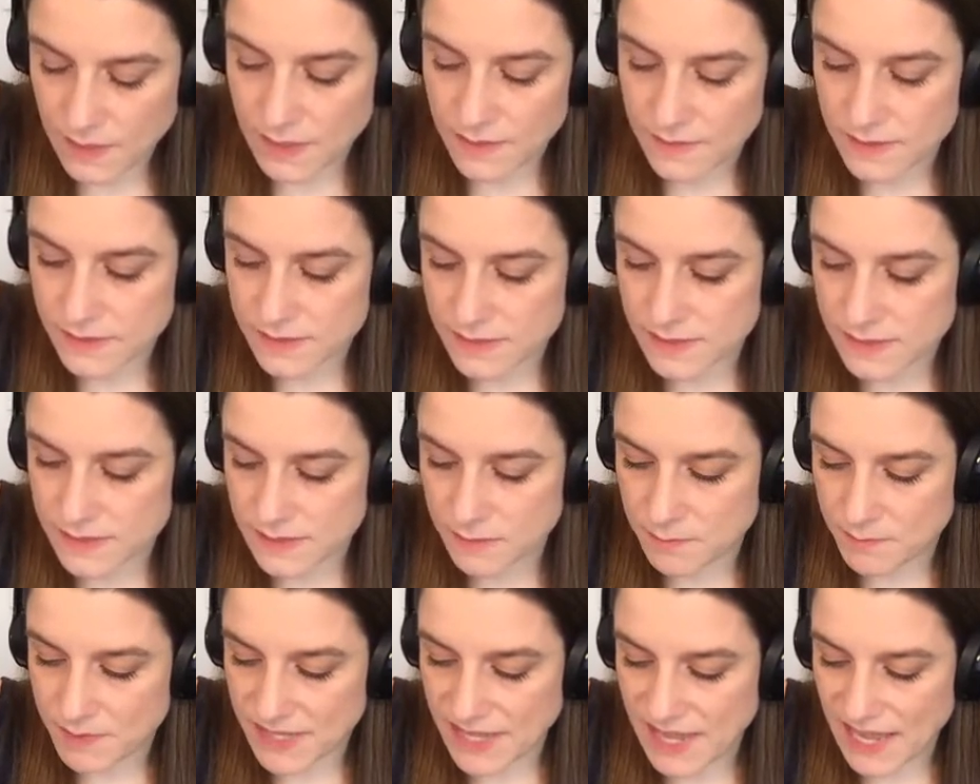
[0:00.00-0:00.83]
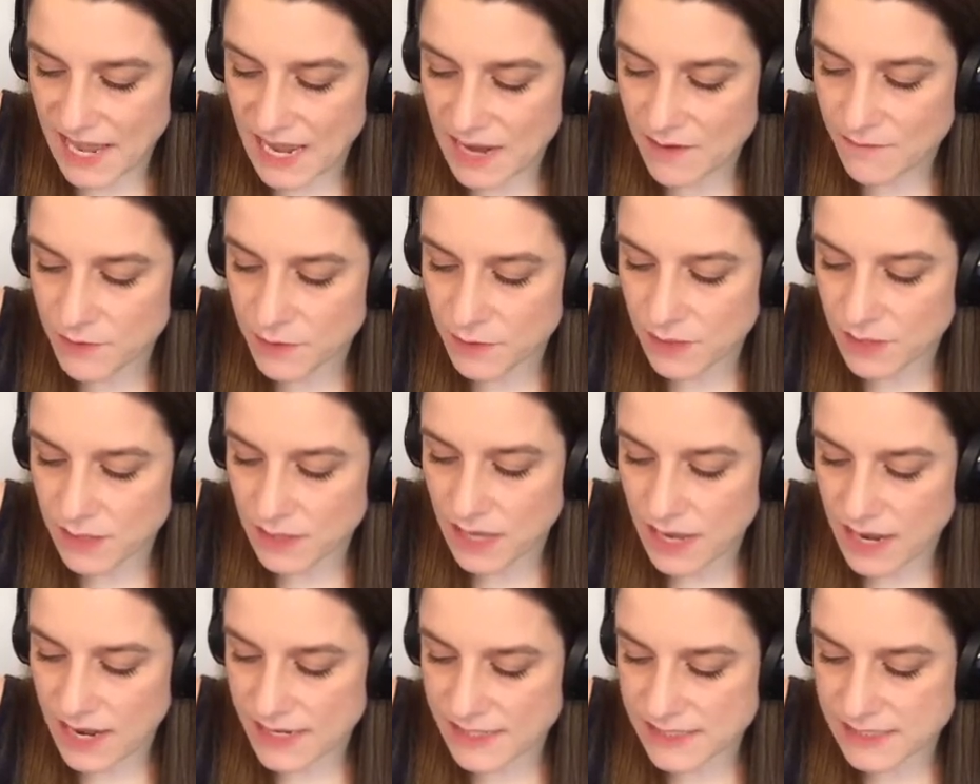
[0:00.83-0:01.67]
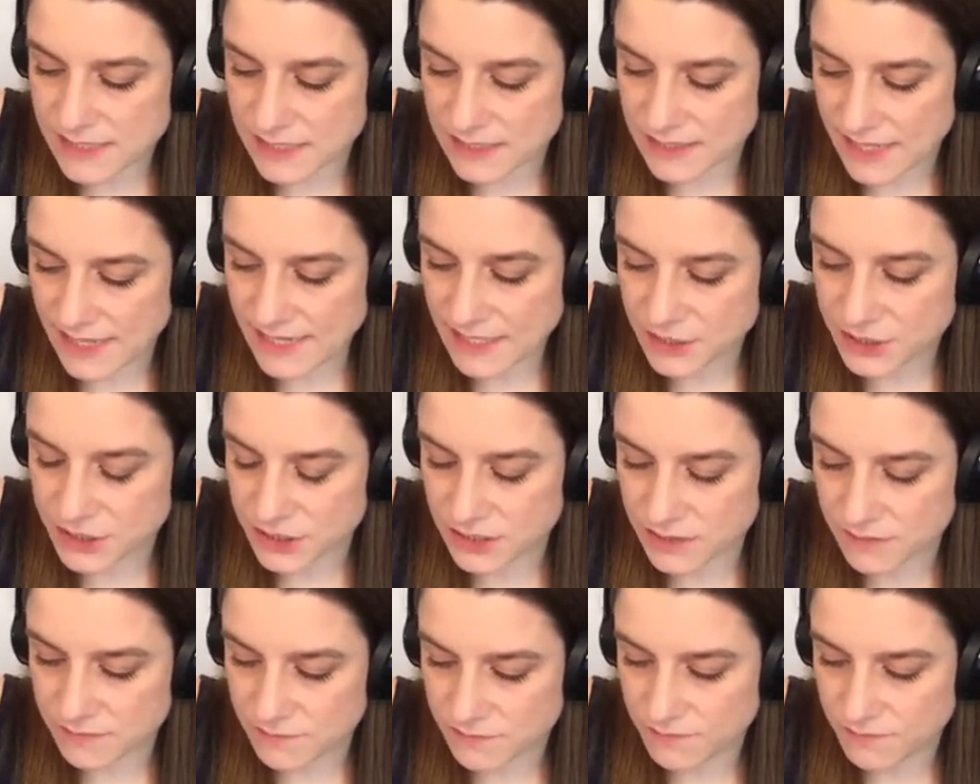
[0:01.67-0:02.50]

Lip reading: This is behavioral isolation,